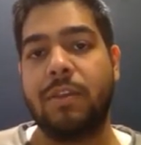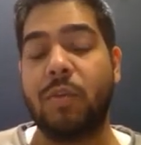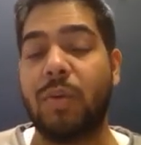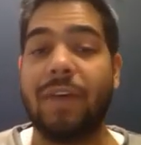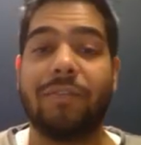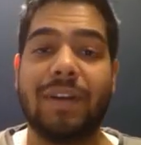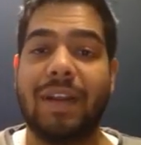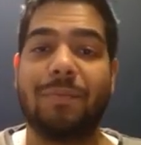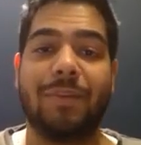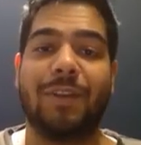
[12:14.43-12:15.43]
You never
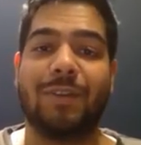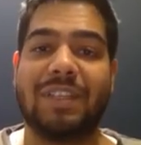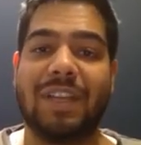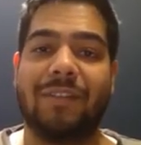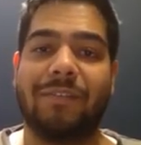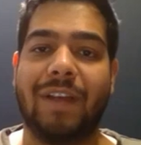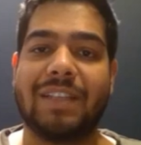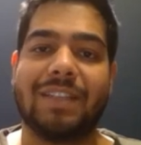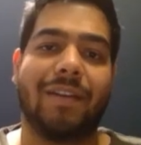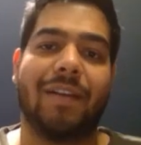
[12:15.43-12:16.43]
label yourself
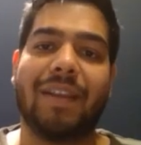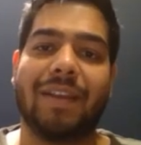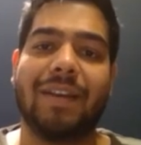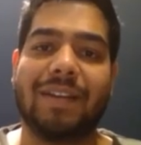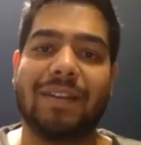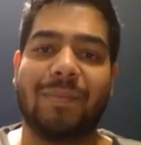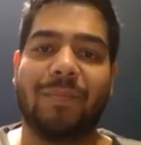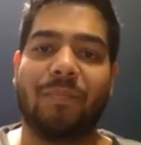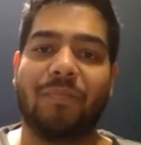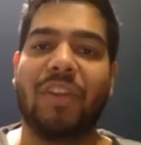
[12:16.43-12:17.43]
as a drinker
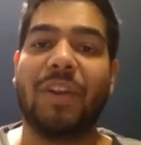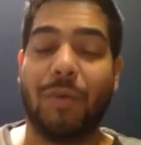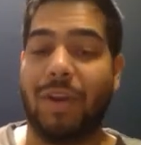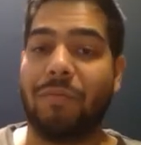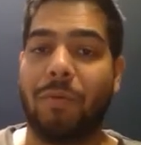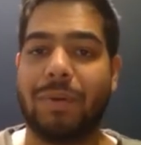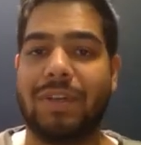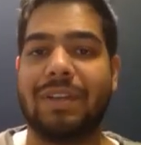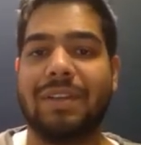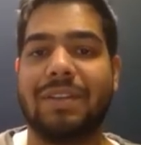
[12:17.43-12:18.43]
when you drink
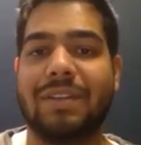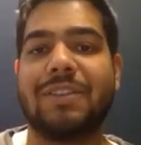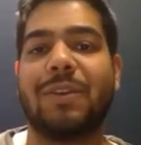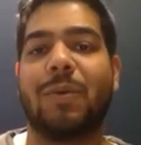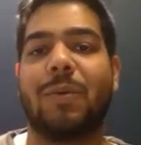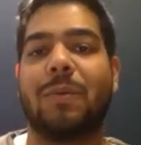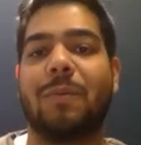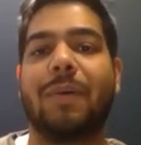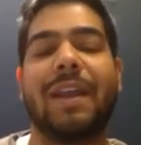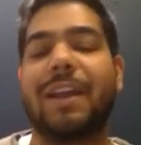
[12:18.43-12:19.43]
water. So
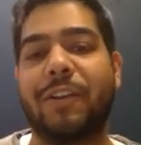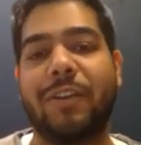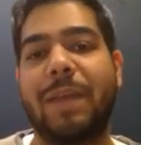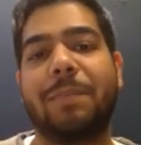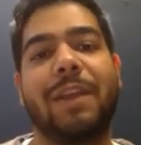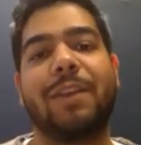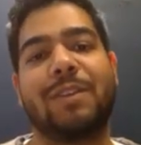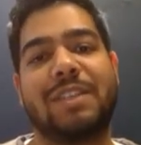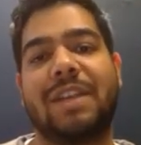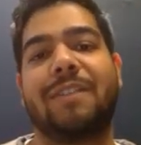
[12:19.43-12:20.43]
why are you labeling
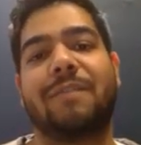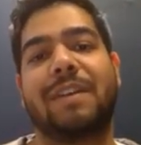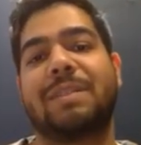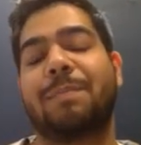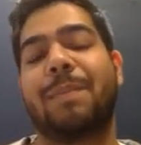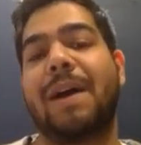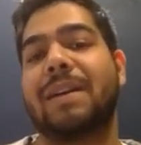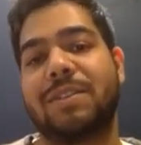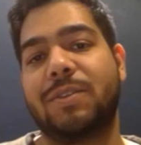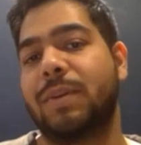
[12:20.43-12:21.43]
yourself as a
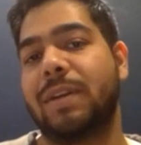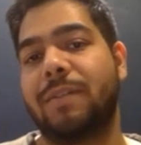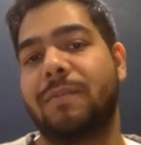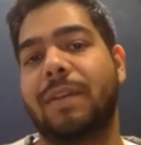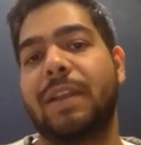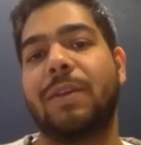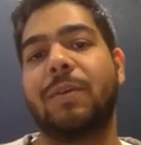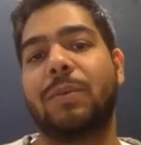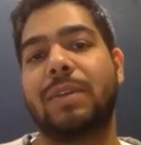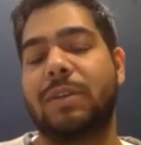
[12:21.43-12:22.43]
bad student when
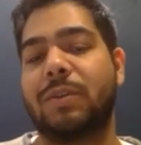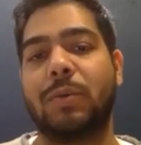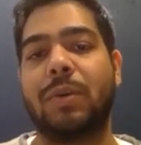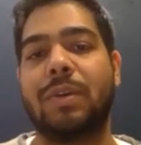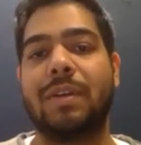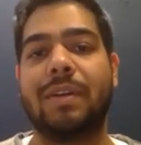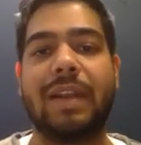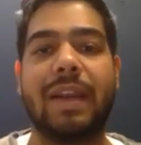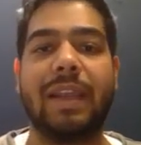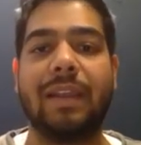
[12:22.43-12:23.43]
you didn't do
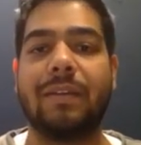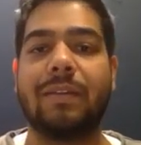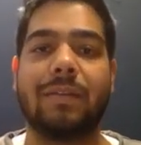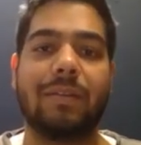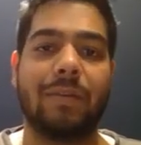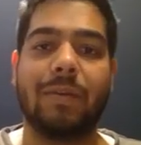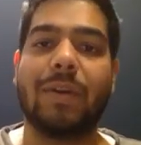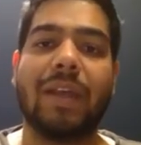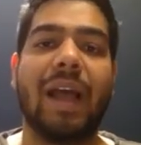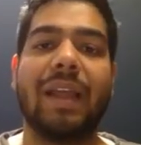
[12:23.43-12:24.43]
really
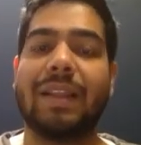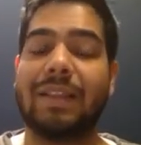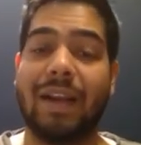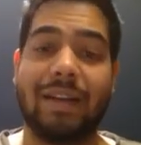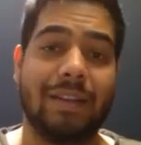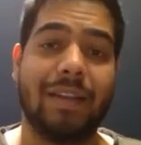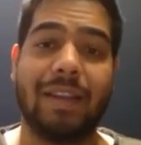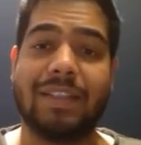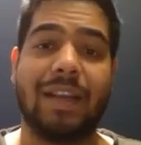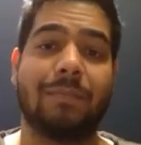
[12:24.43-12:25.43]
good in that
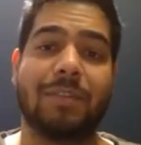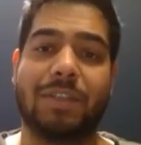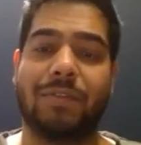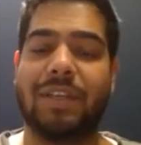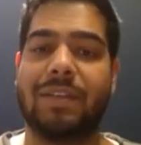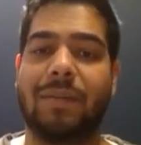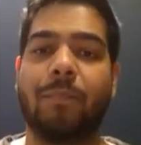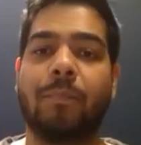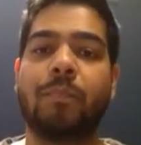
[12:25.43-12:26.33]
exam situation?